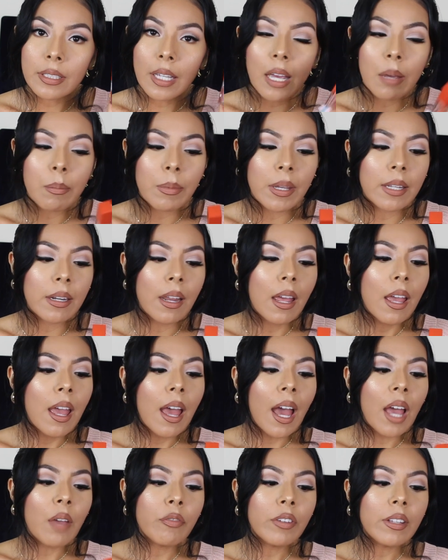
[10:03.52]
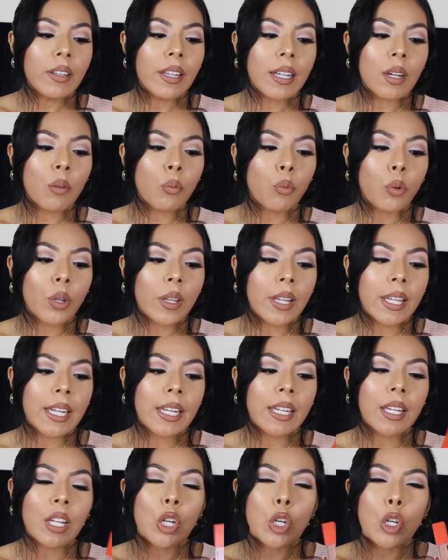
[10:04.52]
I mean, I feel like a
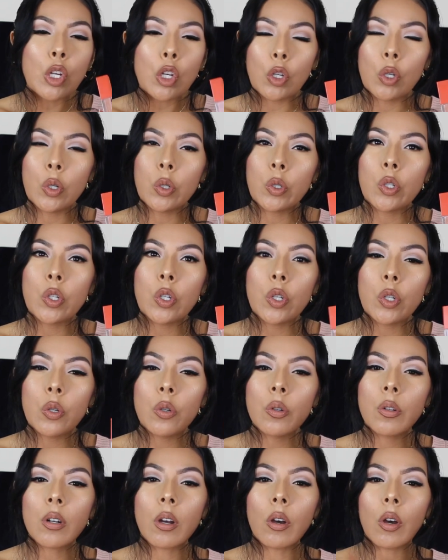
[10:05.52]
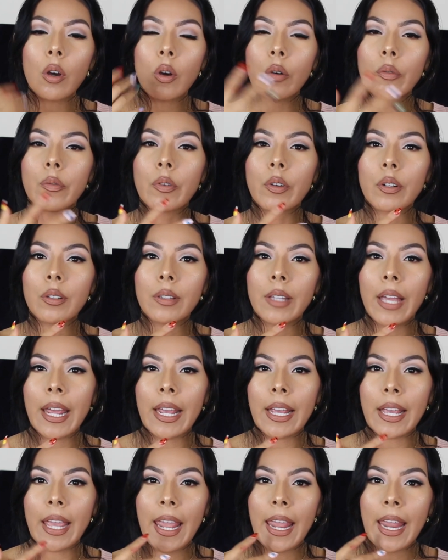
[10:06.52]
really nude nude over
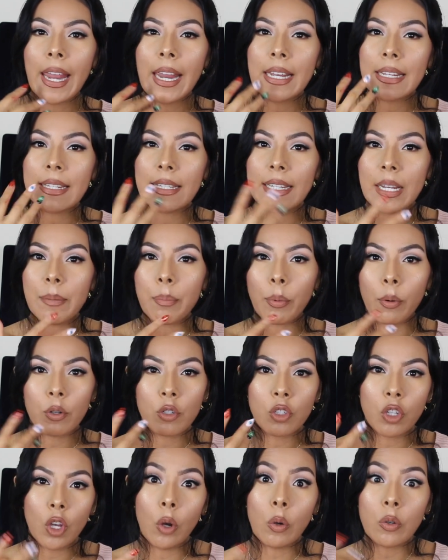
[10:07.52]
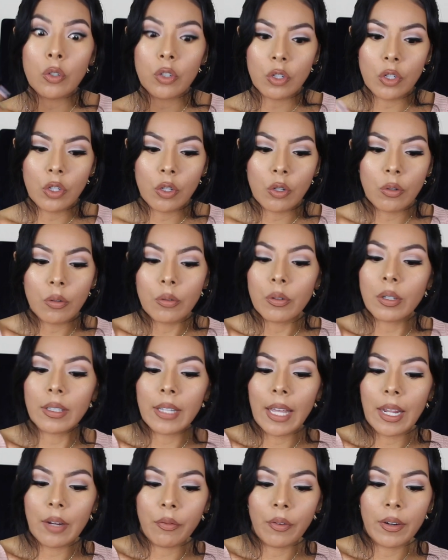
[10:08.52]
like a deeper toned nude,
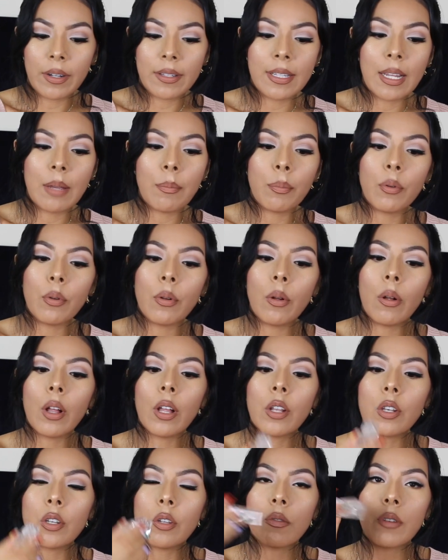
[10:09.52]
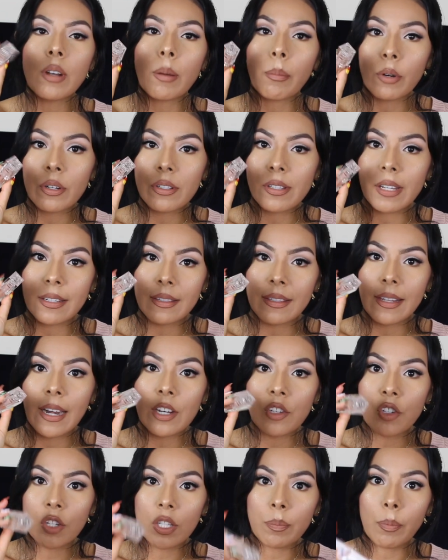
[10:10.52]
like for example, nude number six that
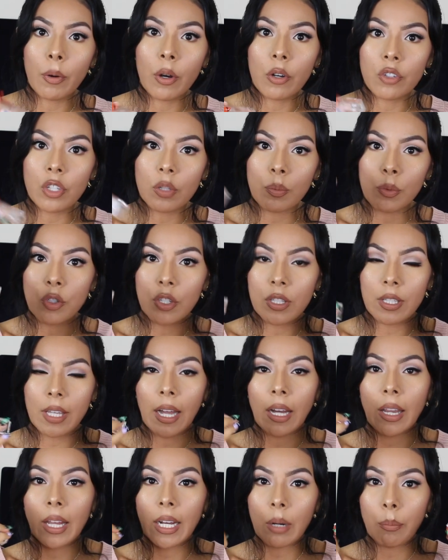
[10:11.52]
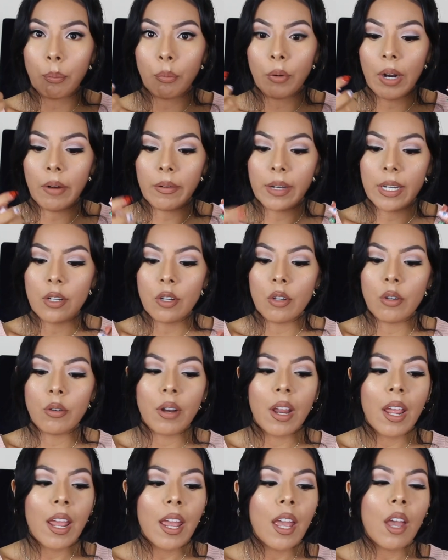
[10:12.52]
I just purchased, which is kind of like a brownie
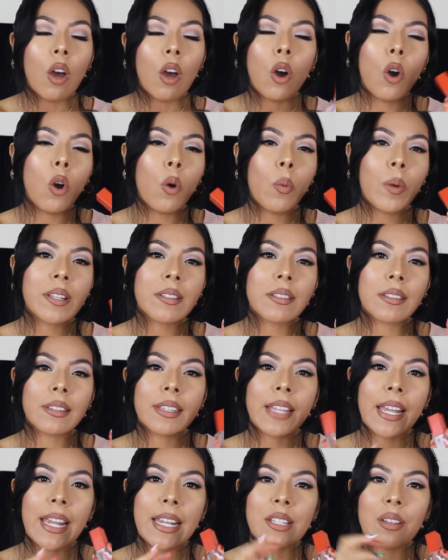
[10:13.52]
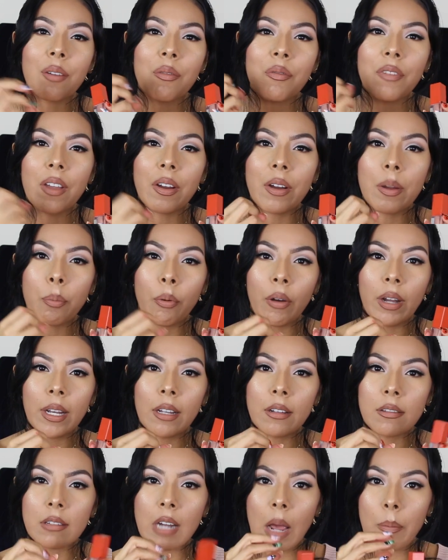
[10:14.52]
nude, always lays very
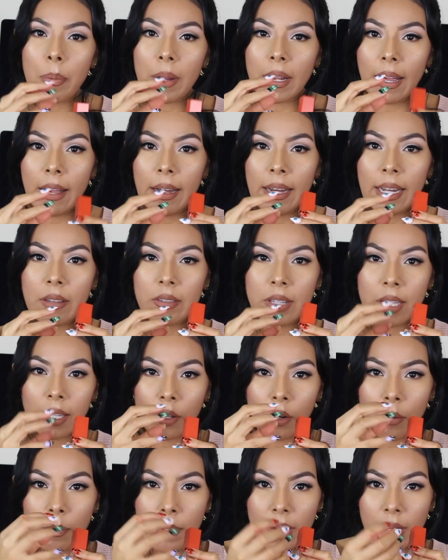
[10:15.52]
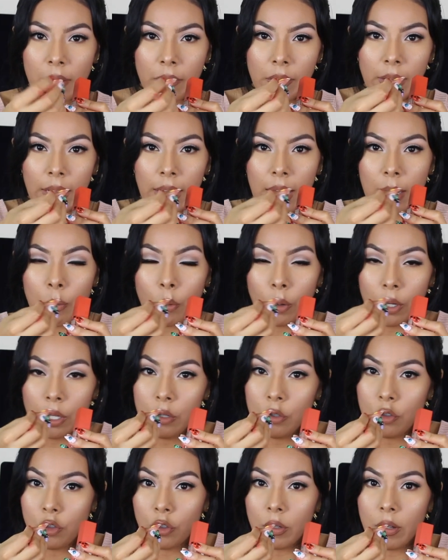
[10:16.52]
pretty on top and kind of gives it a little bit of a, like a more
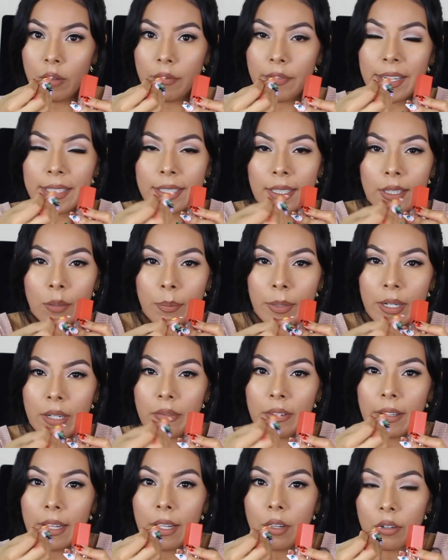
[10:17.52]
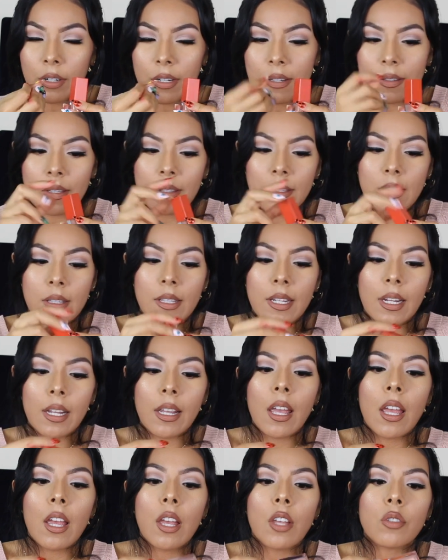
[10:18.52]
neutral effect, a little bit of a lighter
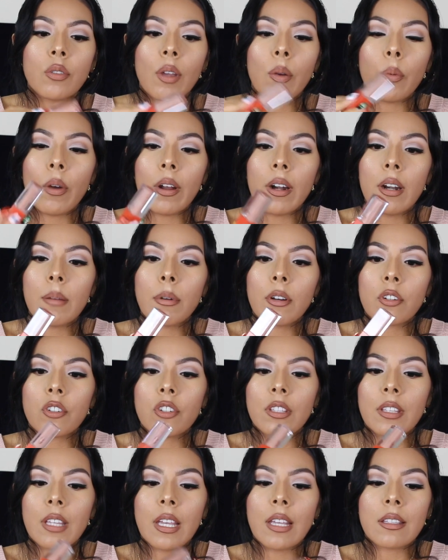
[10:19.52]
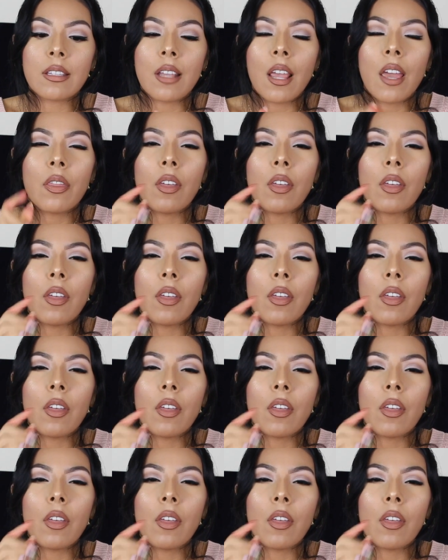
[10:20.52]
consistency. So I wanted to purchase this.